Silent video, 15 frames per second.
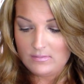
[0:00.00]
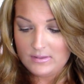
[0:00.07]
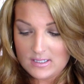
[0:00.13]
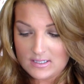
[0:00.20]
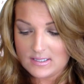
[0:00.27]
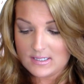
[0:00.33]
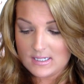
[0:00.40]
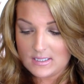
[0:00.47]

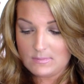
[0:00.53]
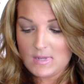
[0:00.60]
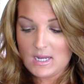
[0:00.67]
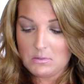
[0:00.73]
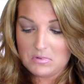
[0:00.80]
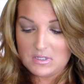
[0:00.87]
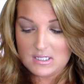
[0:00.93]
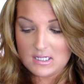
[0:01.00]
This is
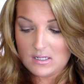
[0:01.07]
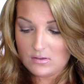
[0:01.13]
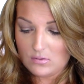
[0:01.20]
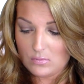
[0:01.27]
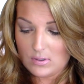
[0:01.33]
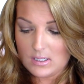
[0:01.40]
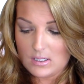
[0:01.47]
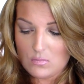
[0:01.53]
made with
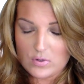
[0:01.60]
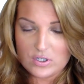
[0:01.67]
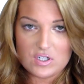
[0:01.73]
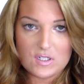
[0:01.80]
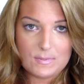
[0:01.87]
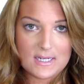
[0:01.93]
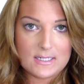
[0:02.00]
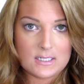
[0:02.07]
D3, which
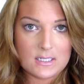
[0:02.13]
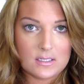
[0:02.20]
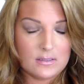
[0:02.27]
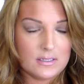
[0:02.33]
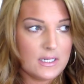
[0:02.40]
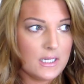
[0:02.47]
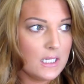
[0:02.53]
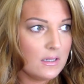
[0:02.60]
is
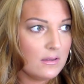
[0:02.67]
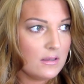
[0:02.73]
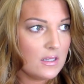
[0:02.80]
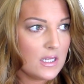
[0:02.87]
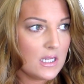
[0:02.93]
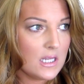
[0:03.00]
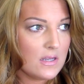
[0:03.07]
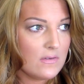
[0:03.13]
basically
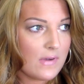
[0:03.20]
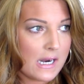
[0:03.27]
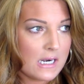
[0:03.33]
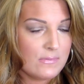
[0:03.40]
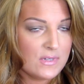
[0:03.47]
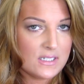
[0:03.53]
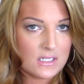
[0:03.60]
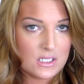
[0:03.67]
the
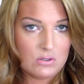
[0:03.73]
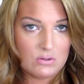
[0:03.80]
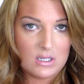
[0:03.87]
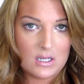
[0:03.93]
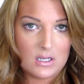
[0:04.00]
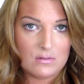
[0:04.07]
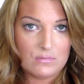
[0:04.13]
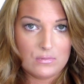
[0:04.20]
vitamins that you
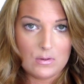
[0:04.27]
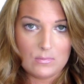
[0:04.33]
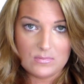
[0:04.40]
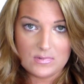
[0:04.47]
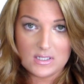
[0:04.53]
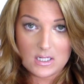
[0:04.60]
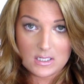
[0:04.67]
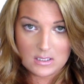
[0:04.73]
get
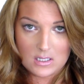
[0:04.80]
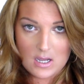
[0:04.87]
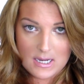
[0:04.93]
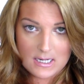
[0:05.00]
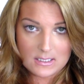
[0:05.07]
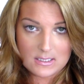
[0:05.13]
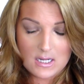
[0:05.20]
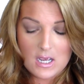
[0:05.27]
from
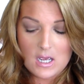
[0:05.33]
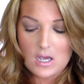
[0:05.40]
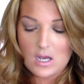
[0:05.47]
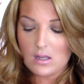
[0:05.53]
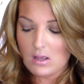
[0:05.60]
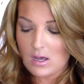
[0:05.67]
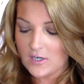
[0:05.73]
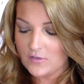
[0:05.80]
sunlight.
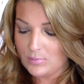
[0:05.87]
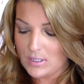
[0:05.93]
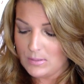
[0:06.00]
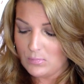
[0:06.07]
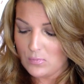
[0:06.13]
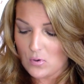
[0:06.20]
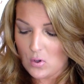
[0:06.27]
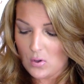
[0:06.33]
A lot of
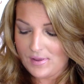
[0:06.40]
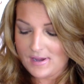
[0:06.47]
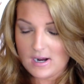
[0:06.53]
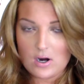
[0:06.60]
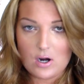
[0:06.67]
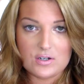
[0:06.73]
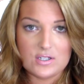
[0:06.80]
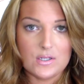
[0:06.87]
people
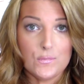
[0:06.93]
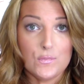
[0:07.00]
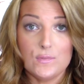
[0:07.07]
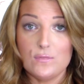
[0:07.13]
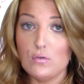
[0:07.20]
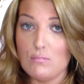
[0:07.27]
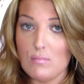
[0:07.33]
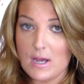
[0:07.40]
that are
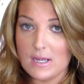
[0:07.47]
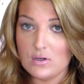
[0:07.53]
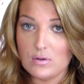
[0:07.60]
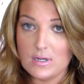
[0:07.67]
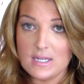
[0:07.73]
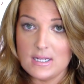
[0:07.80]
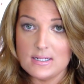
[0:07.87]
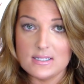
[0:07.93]
suffering from
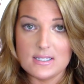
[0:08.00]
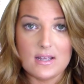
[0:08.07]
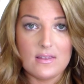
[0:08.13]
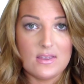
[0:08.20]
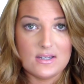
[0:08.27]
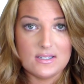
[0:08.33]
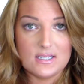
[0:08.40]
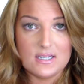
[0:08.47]
migraines,
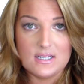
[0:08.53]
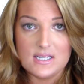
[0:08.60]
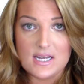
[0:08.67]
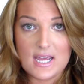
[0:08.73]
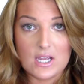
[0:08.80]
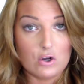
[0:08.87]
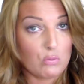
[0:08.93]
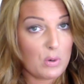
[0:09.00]
this is
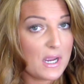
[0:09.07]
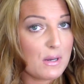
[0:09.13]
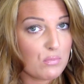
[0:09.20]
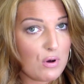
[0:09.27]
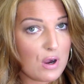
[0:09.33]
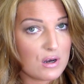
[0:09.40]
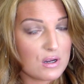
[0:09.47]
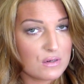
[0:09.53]
a great
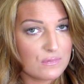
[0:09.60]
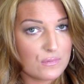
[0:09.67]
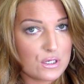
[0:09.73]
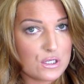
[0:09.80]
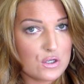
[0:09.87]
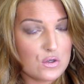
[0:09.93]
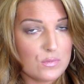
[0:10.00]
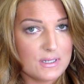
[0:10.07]
product for
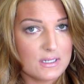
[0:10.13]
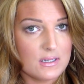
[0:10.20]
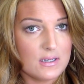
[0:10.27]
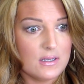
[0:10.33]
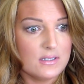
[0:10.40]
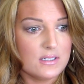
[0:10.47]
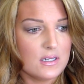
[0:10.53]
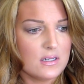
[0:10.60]
you,
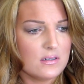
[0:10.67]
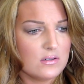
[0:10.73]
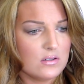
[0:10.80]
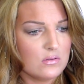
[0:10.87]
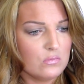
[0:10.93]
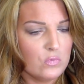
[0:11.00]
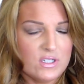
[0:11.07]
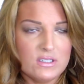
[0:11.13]
because
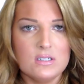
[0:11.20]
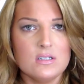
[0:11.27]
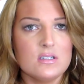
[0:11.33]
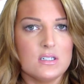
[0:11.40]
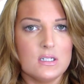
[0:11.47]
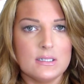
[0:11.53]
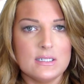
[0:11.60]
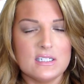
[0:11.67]
recent
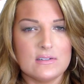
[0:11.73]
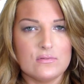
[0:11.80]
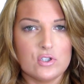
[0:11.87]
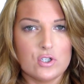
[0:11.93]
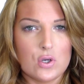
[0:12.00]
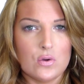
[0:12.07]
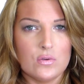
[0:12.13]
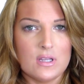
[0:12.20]
studies have
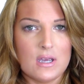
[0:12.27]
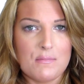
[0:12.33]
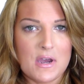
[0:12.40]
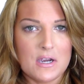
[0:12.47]
shown that